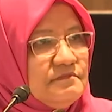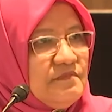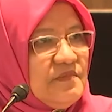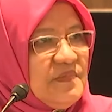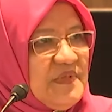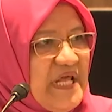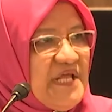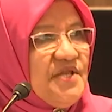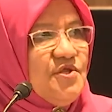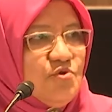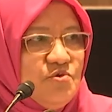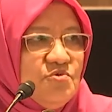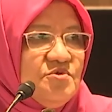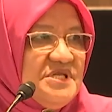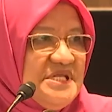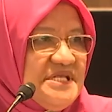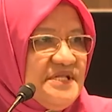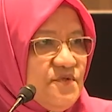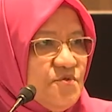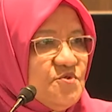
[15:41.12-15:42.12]
then you
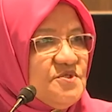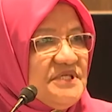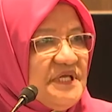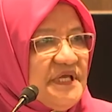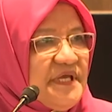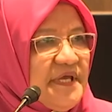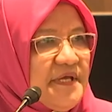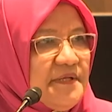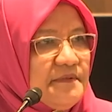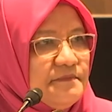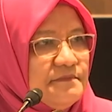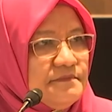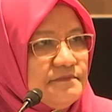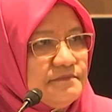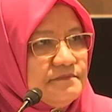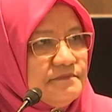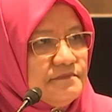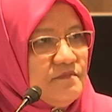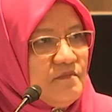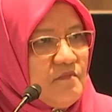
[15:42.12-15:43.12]
need to seek help.
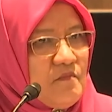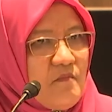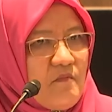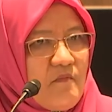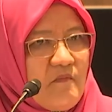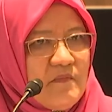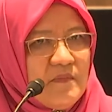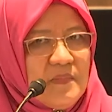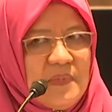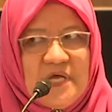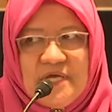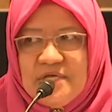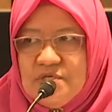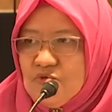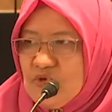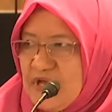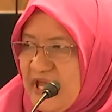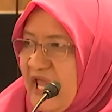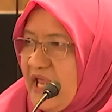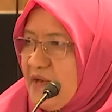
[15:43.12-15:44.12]

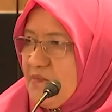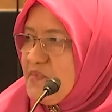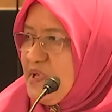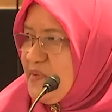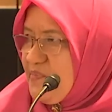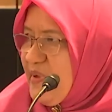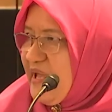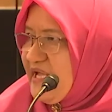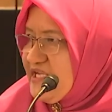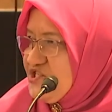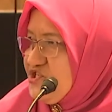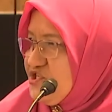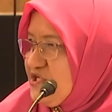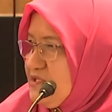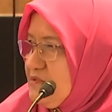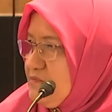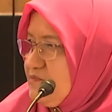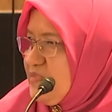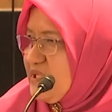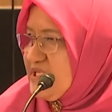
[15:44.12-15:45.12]
You can be
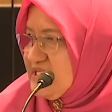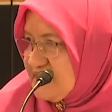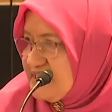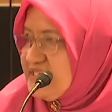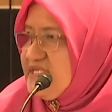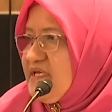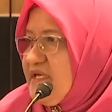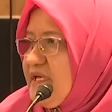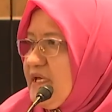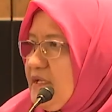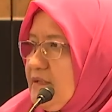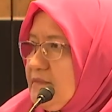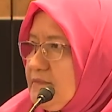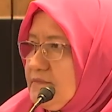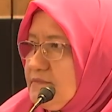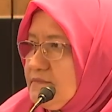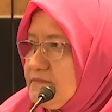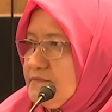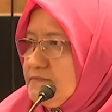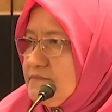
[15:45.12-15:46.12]
patient, but seek help.
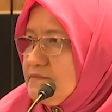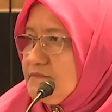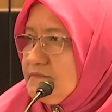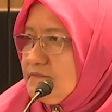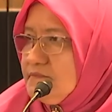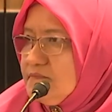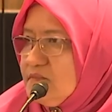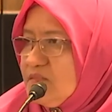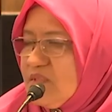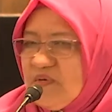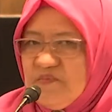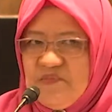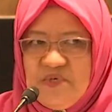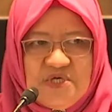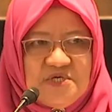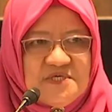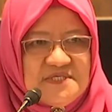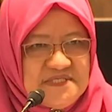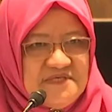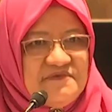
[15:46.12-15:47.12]

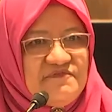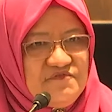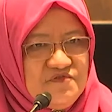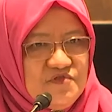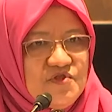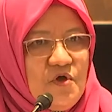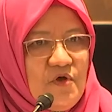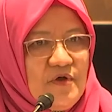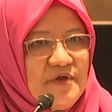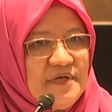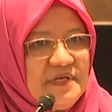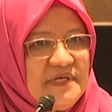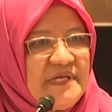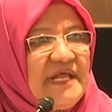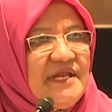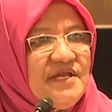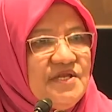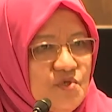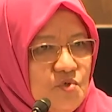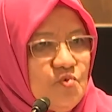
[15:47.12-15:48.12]
Because if not,
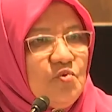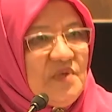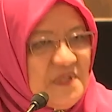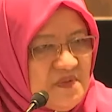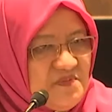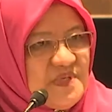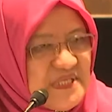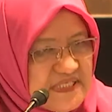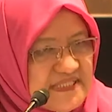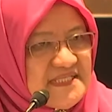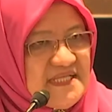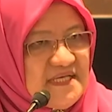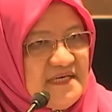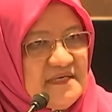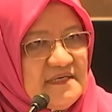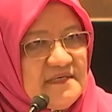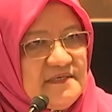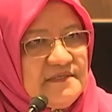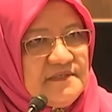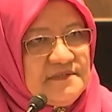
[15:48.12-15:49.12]
then you will be
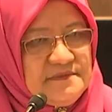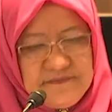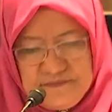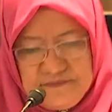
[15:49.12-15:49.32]
stuck.